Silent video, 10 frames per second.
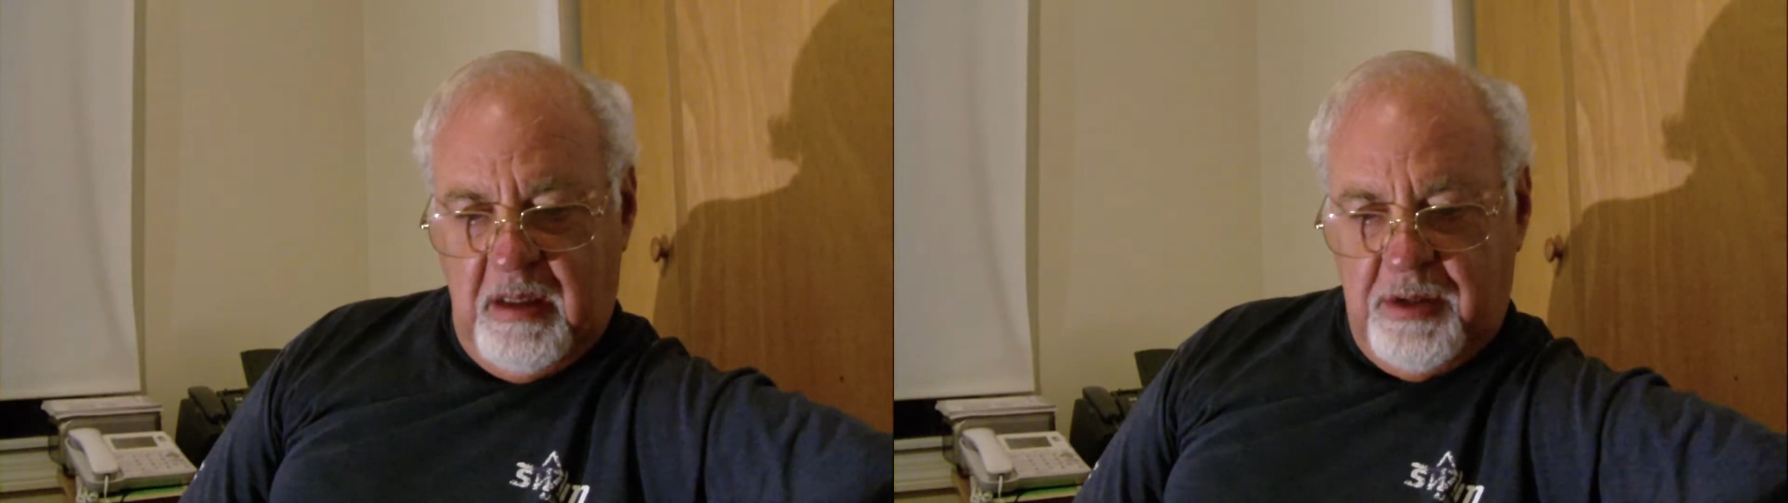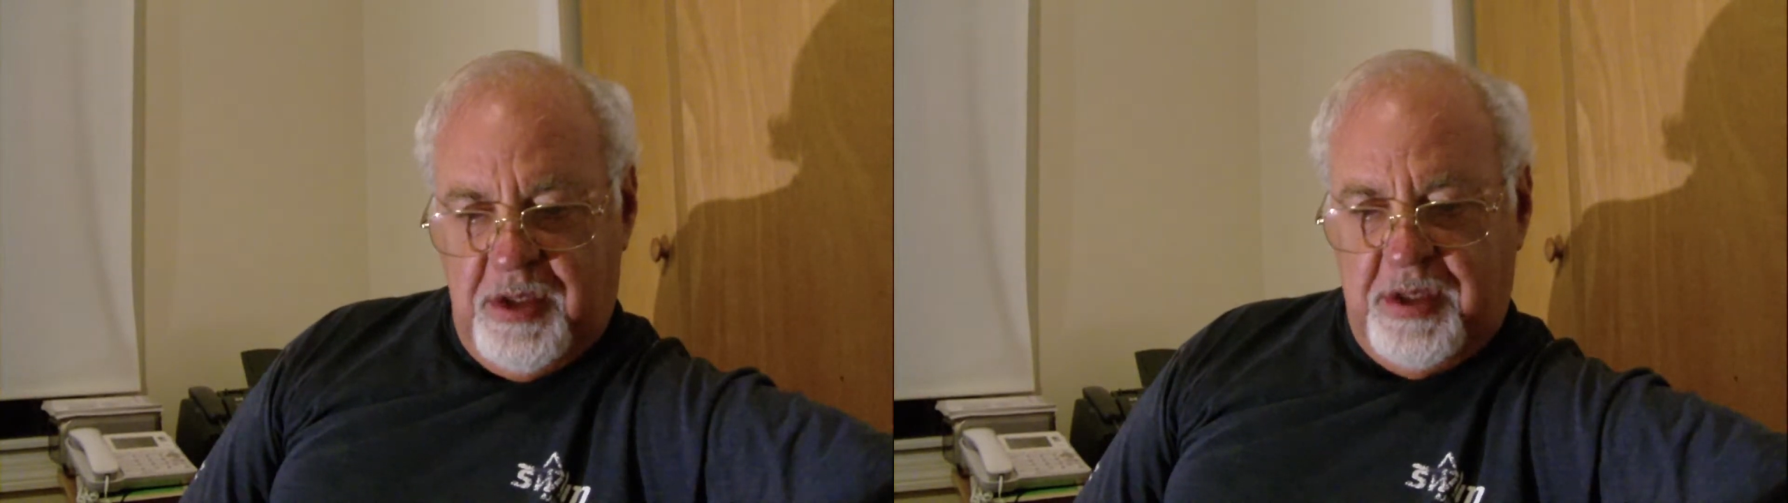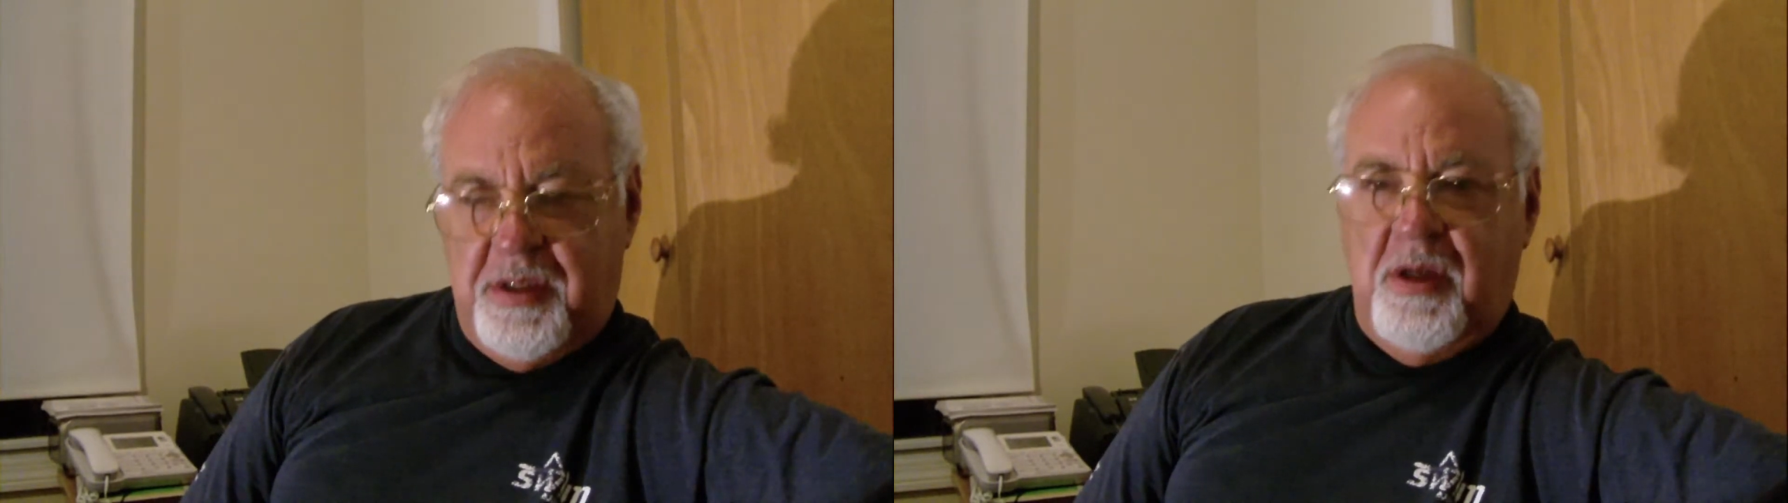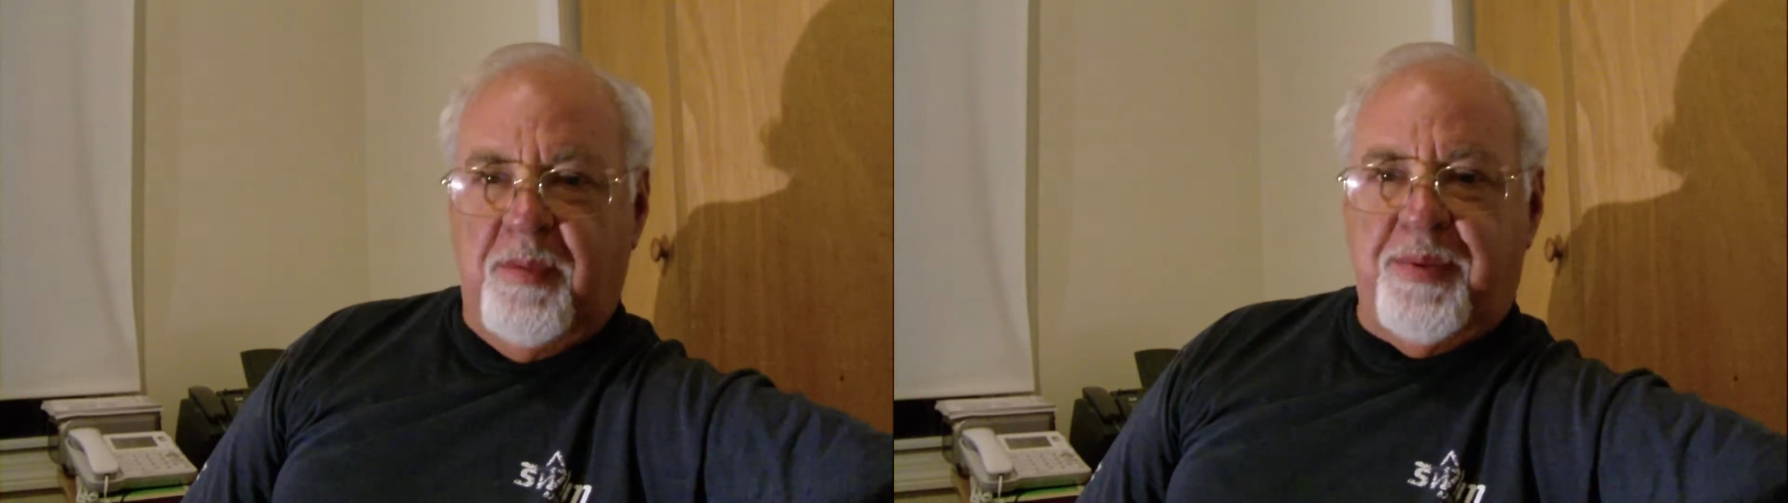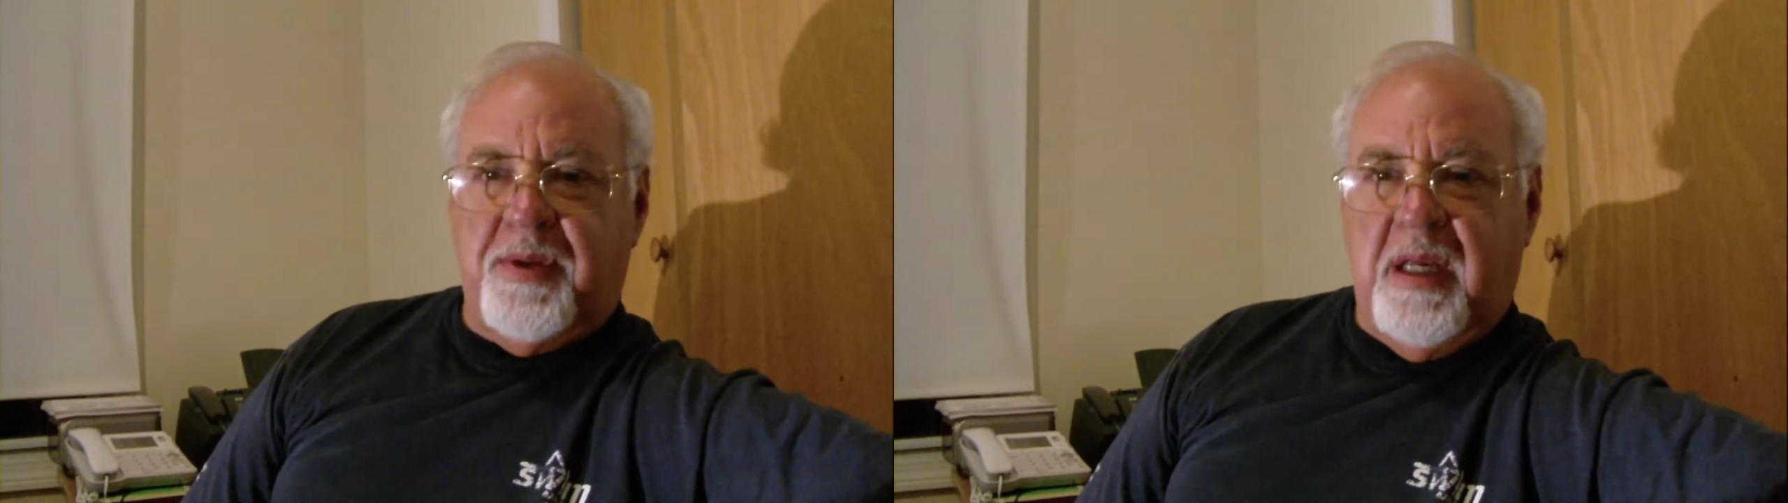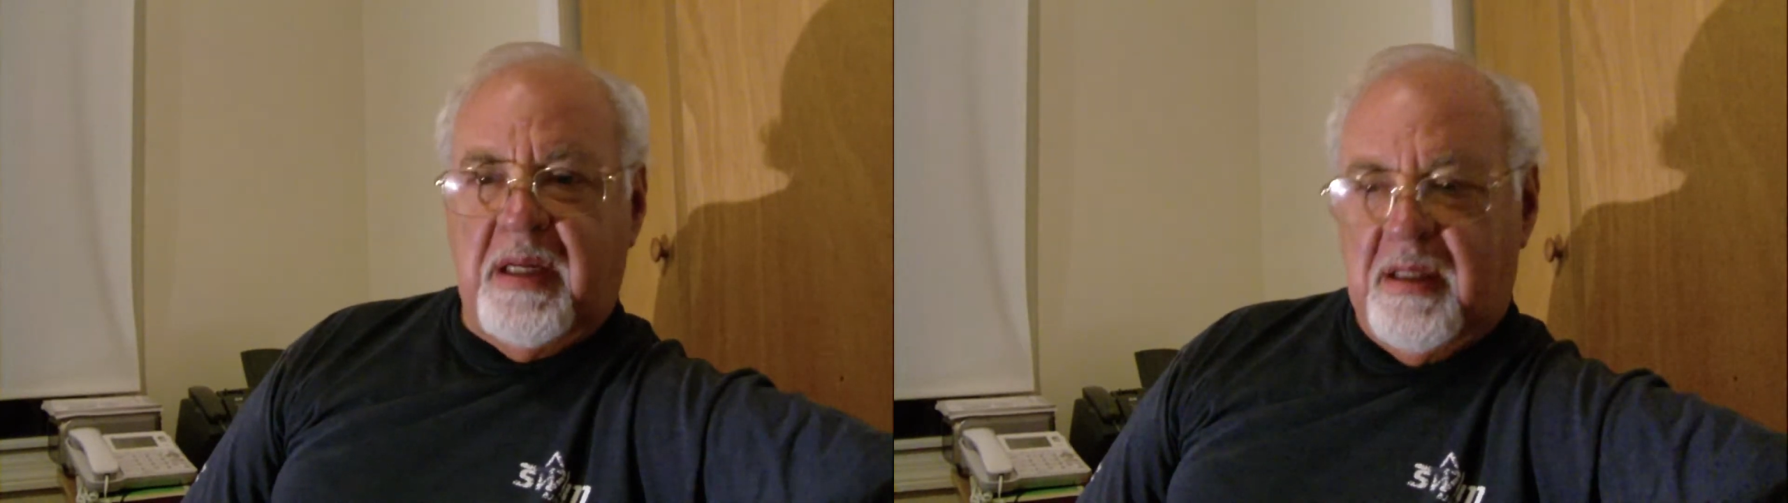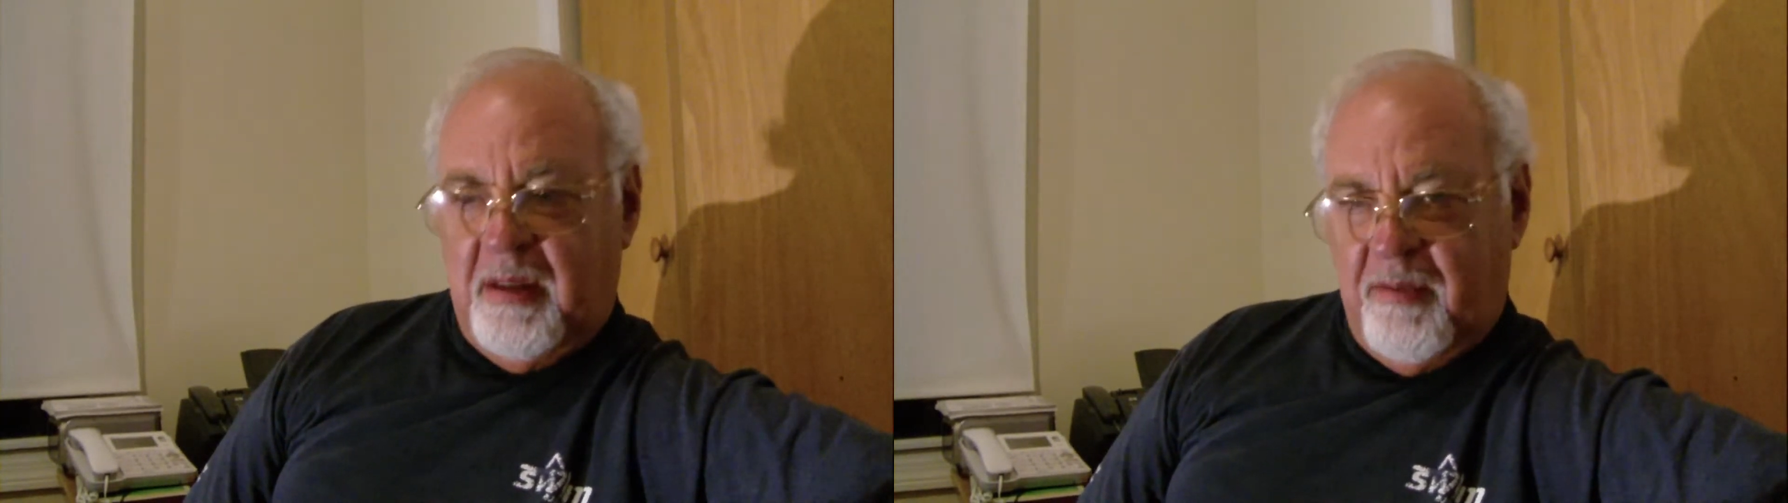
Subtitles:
She's still protecting